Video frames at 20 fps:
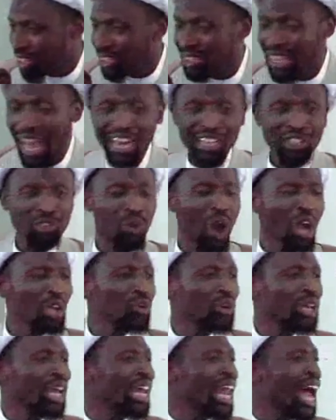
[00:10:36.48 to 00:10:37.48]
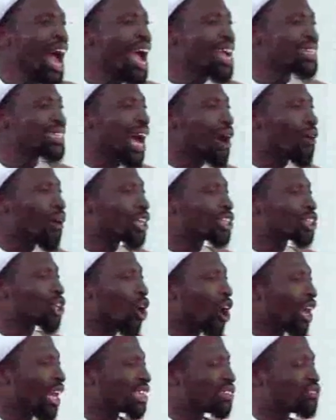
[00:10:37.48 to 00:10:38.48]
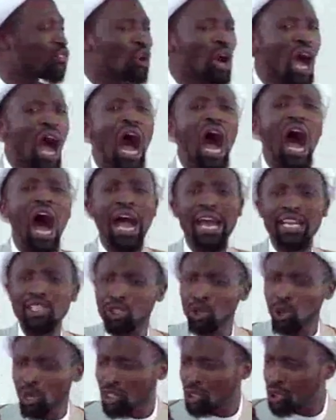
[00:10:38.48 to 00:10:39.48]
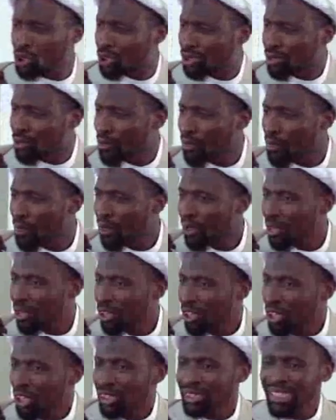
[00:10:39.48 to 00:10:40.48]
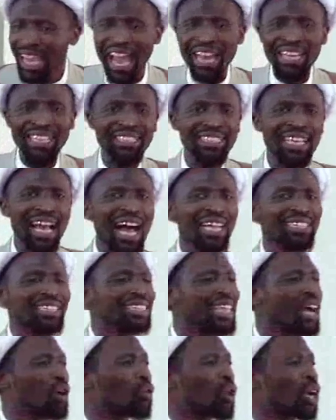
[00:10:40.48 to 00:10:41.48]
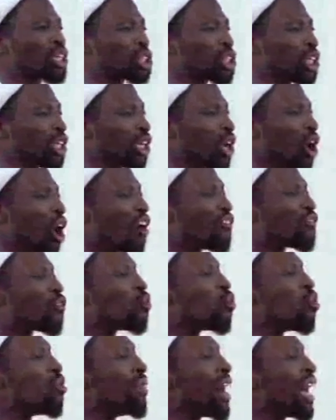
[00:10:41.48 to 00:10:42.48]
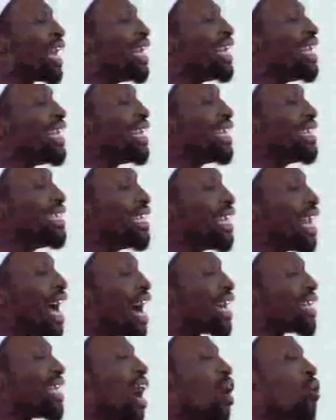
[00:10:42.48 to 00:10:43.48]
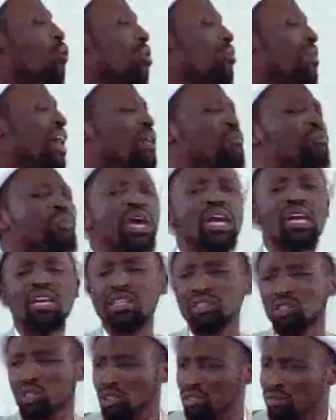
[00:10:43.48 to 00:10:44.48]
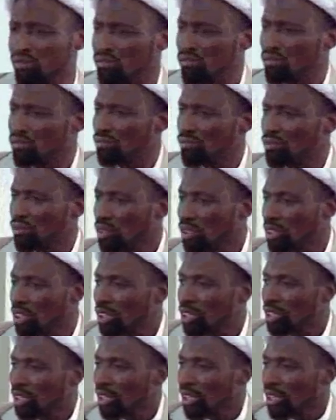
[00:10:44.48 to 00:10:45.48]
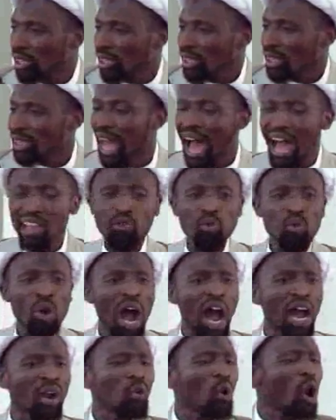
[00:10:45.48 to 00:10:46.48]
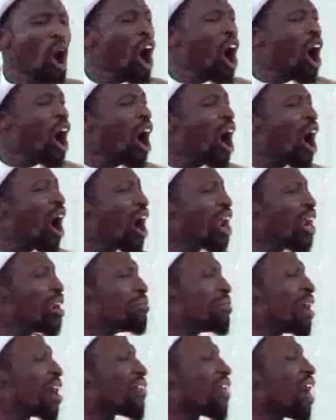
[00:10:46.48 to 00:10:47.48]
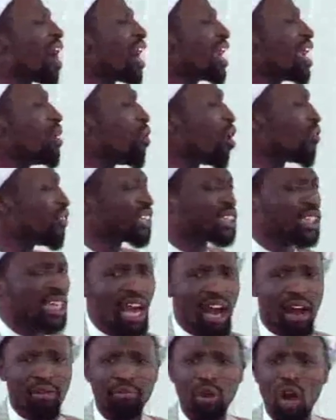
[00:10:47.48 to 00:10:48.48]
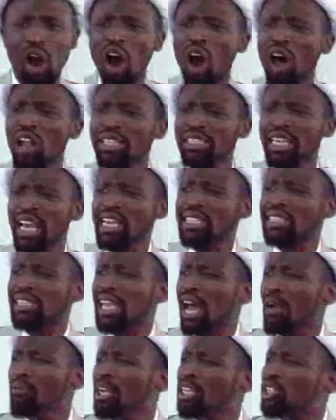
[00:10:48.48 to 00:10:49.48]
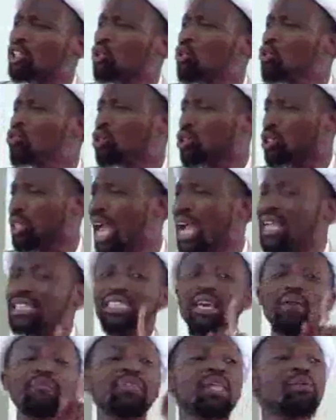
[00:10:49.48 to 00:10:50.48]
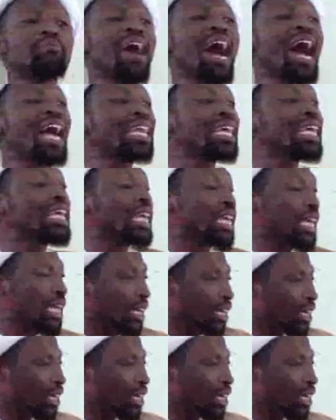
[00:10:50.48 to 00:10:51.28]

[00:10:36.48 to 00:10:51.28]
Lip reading: That is why you realize our scholars, fuqaha and jurists, they discuss the question of women leading other women prayers. That one, all the madhahib of Islam, all the Islamic schools except the Maliki,